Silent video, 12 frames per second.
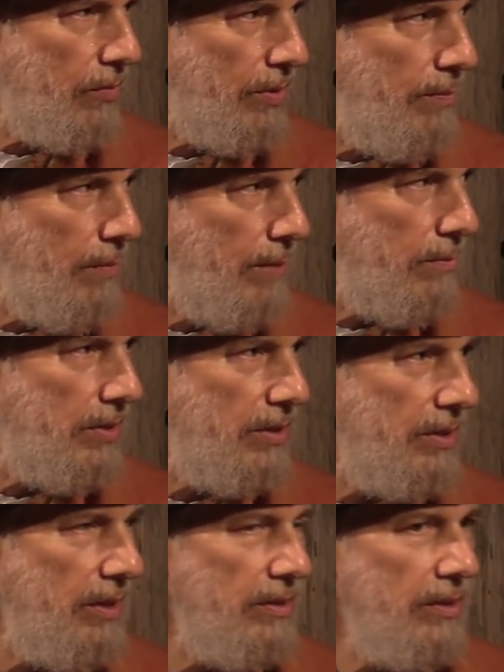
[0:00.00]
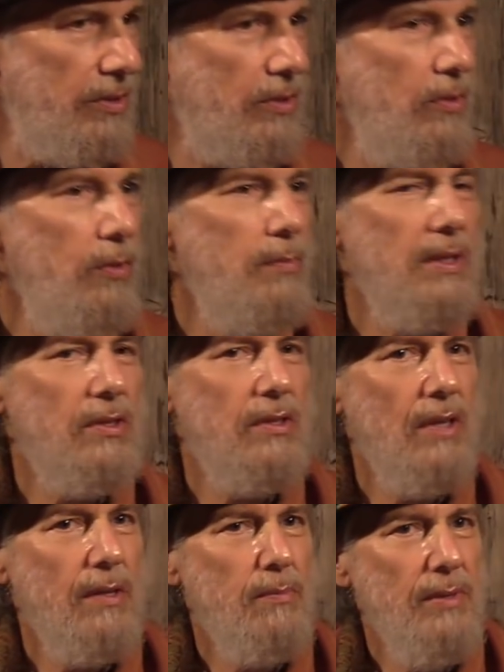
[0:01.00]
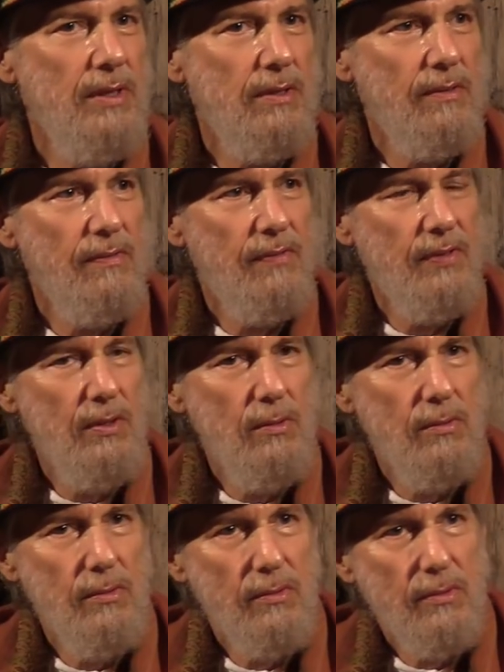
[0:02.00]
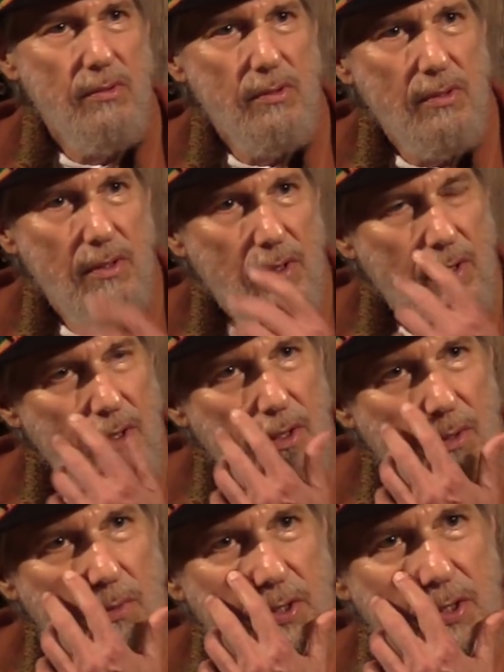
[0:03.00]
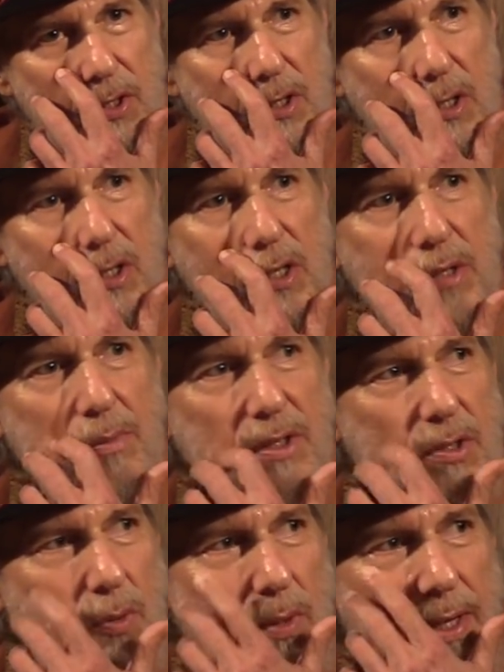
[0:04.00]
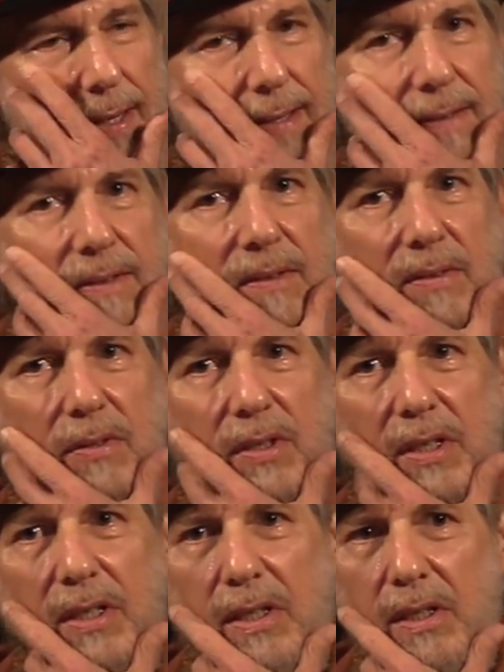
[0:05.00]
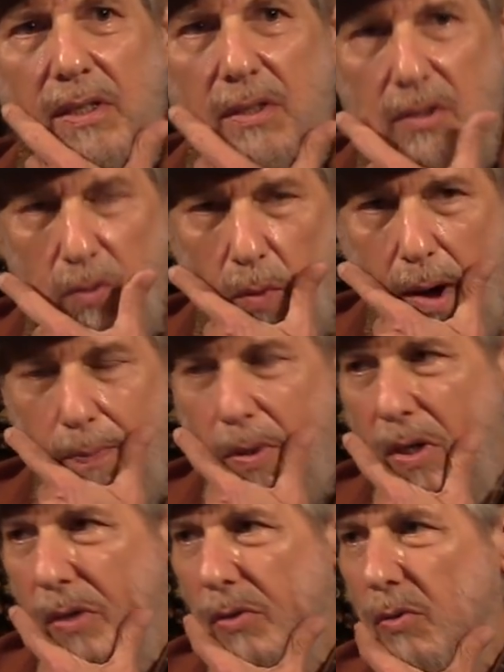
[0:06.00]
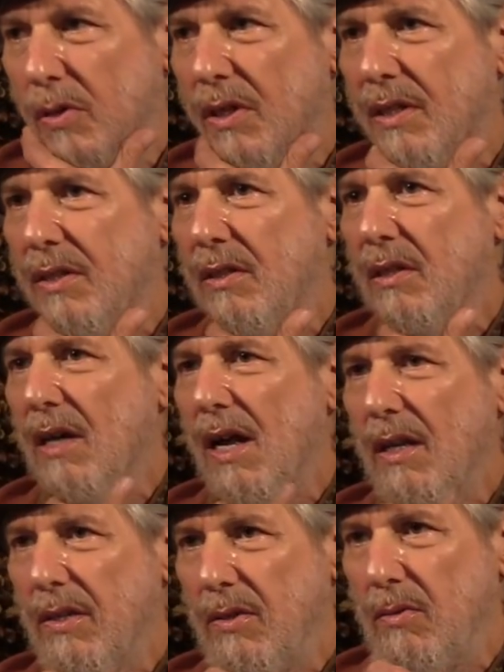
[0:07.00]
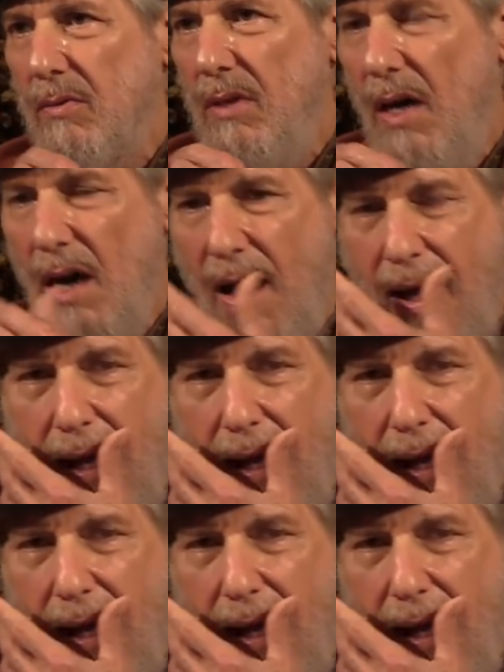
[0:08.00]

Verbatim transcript: remembered, and the two must not be confused, which occurred between the Dwapar Yuga and the Kali Yuga,